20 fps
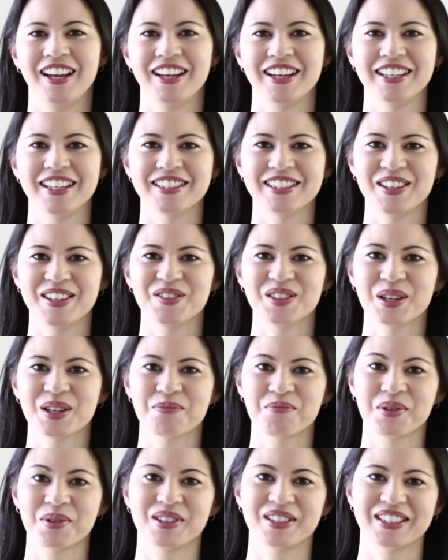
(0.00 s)
It seems
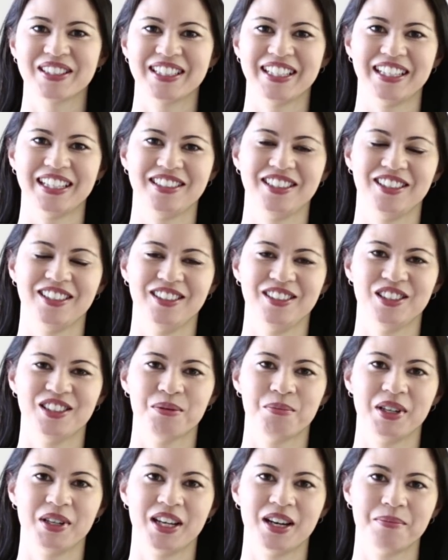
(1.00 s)
that Buddha statues are
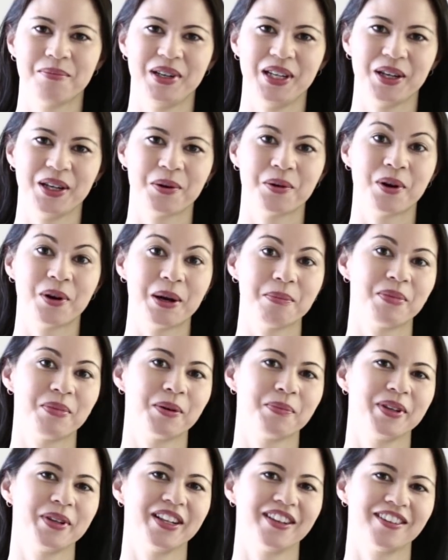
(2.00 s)
becoming quite
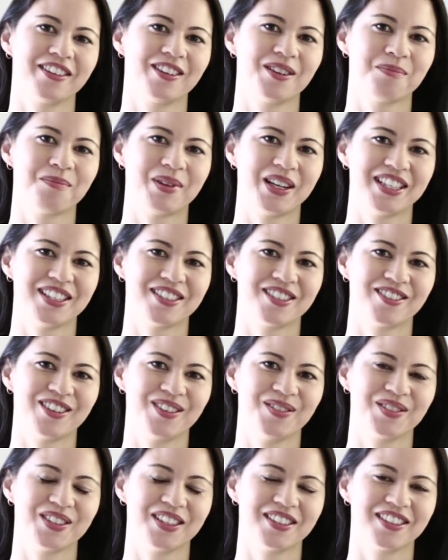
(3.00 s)
popular in
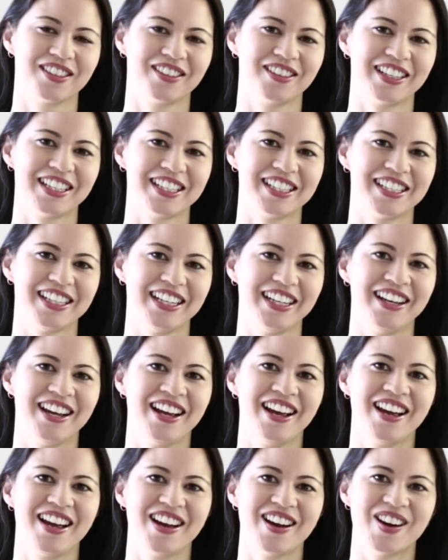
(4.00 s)
mainstream society.
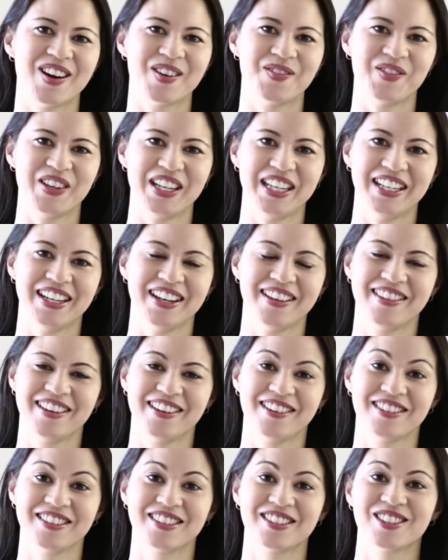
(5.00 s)
I mean,
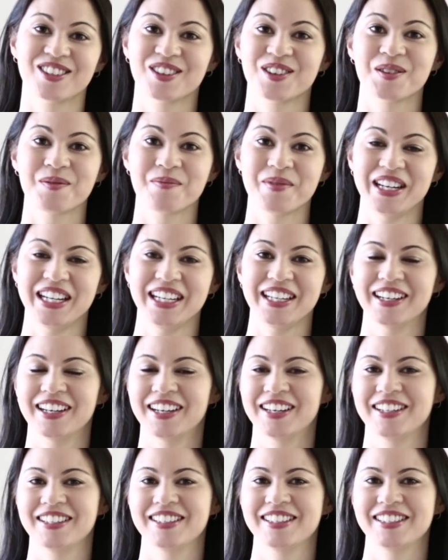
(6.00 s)
there are so many
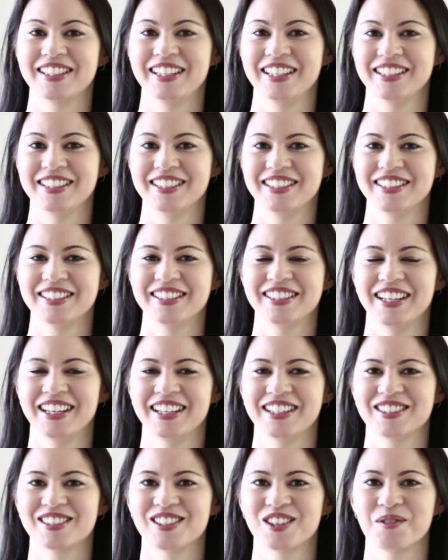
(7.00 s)
garden centres
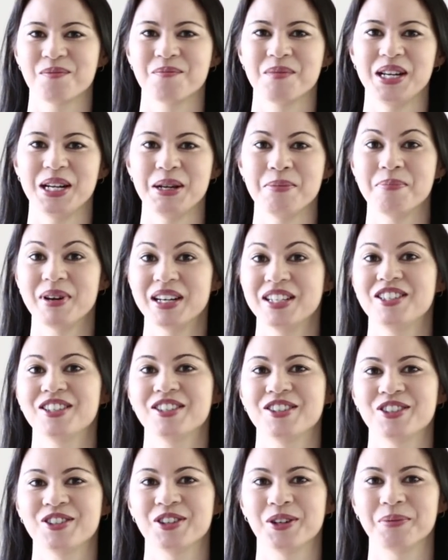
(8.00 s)
and so many
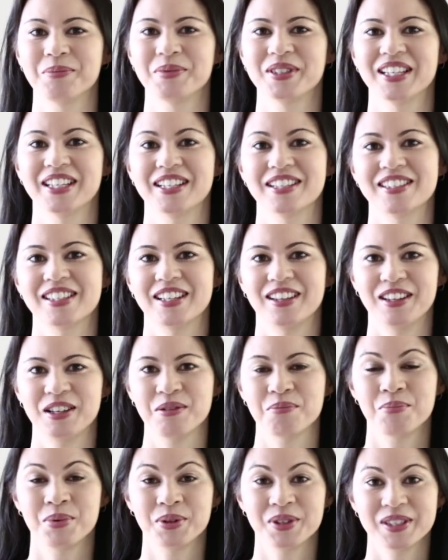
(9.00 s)
budget shops that are
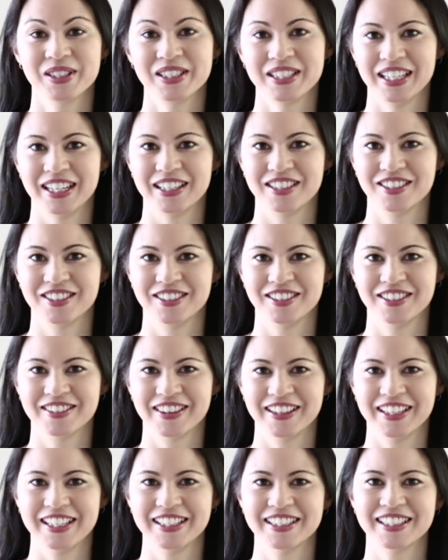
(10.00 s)
selling Buddha statues
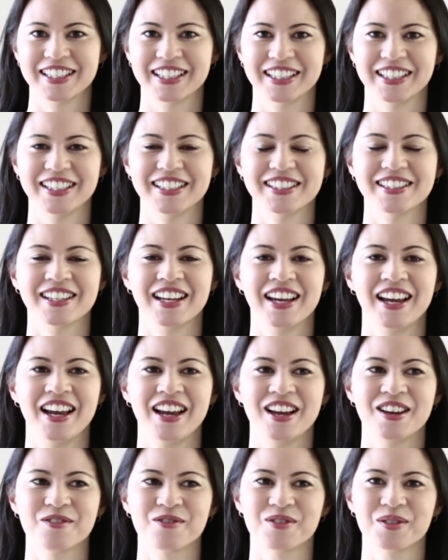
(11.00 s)
these days,
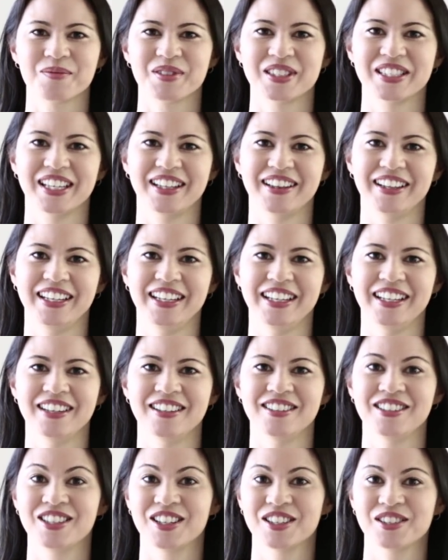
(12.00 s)
from
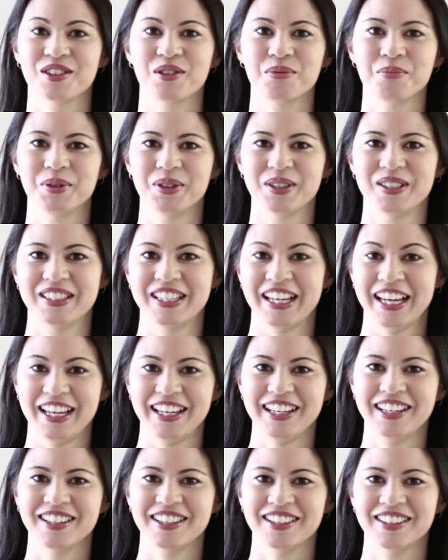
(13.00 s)
selling just the Buddha's
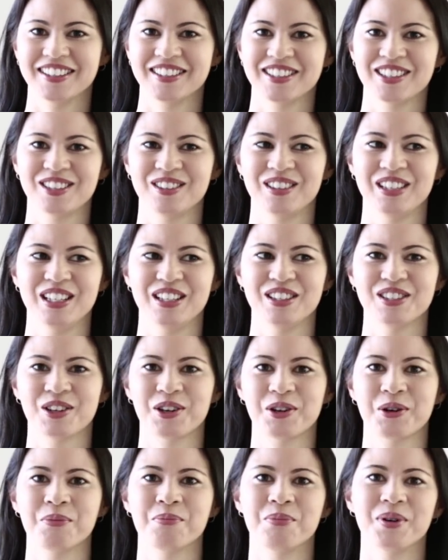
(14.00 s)
head to his
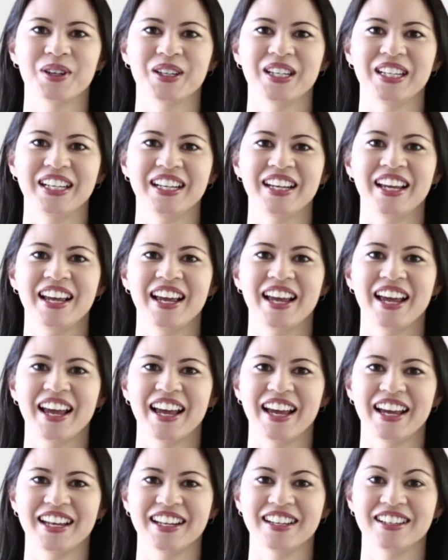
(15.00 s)
whole body
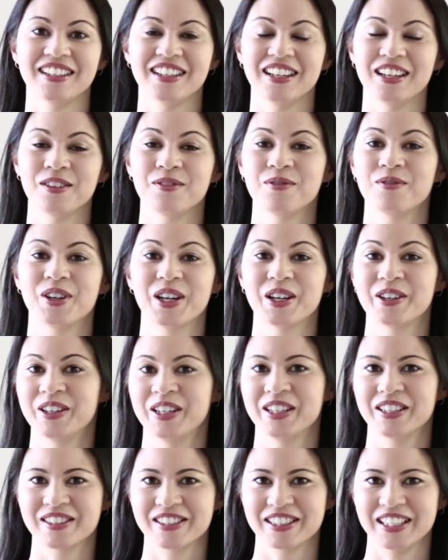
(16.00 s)
and in
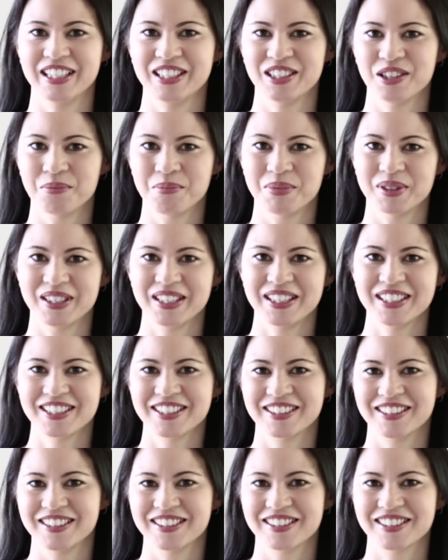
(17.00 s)
various seated
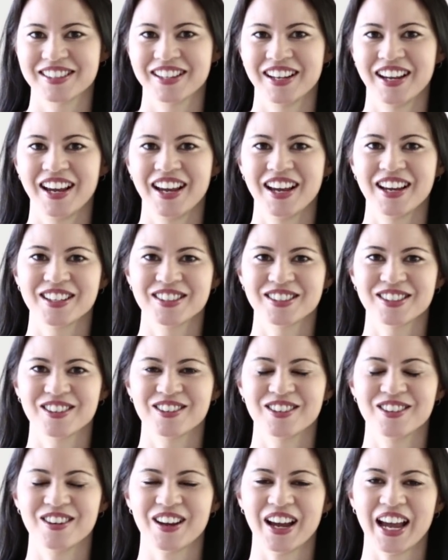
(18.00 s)
positions.
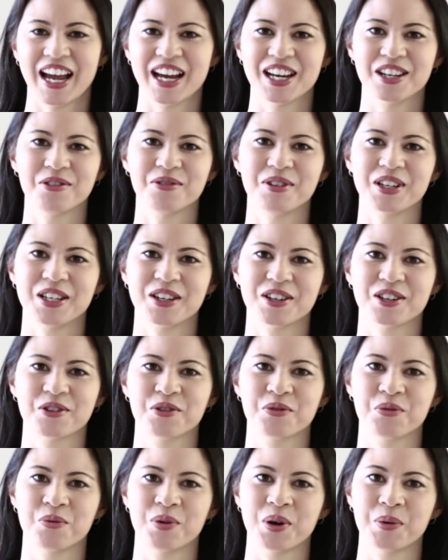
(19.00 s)
So how do we know
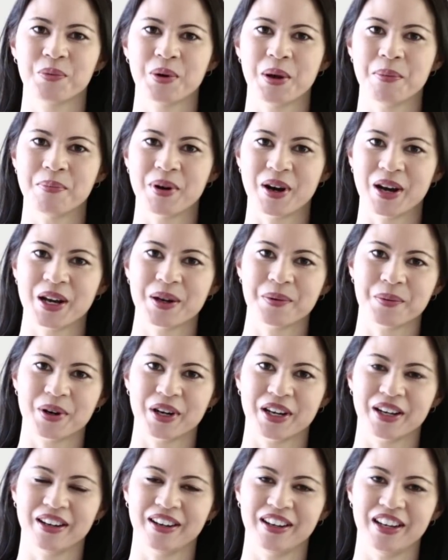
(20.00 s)
when we buy
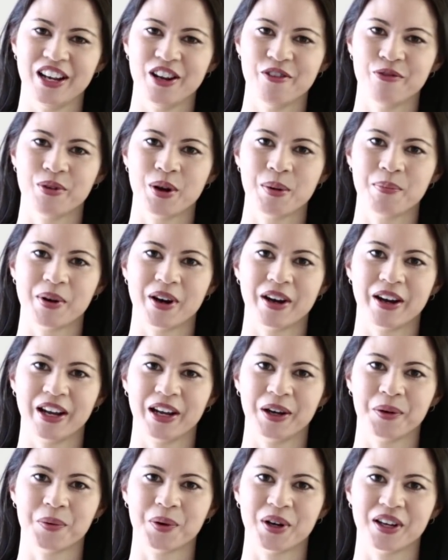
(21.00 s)
one, if we're
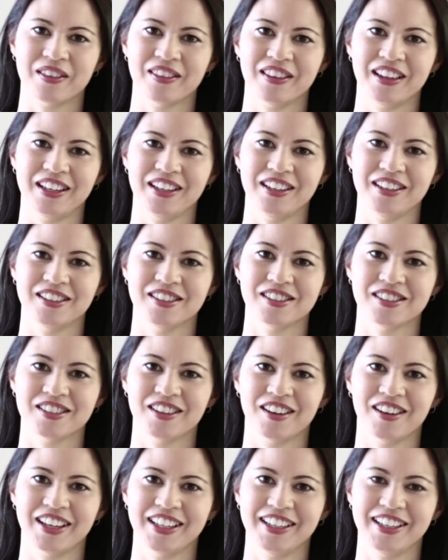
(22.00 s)
buying one that is,
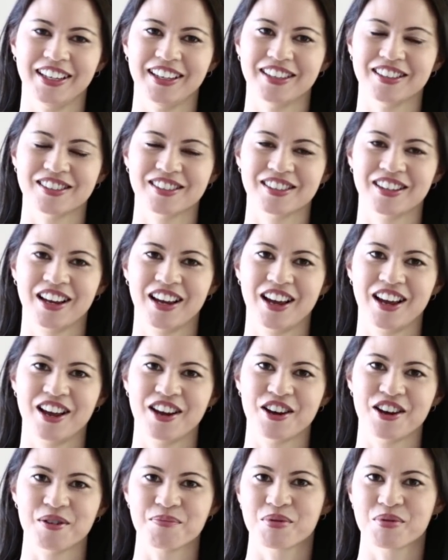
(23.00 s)
I guess,
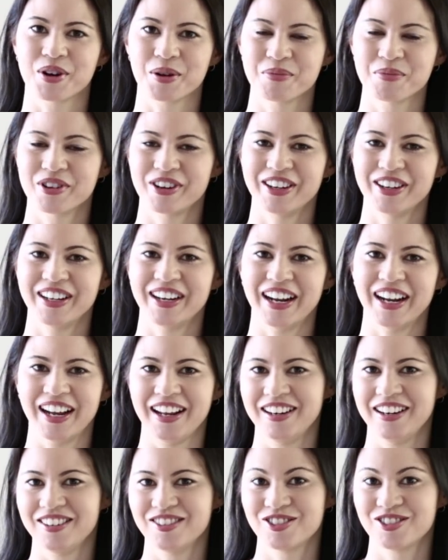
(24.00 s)
appropriate
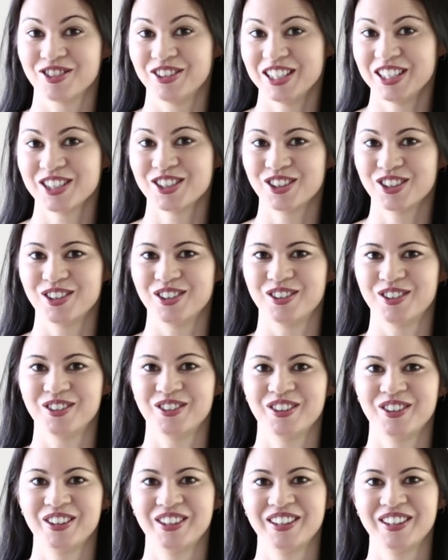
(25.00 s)
and traditional?